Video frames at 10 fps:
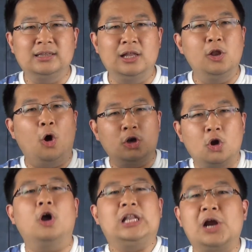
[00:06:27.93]
the Lord
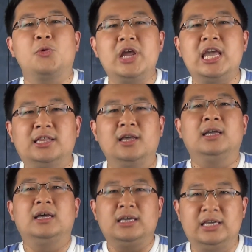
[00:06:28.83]
God, the Creator,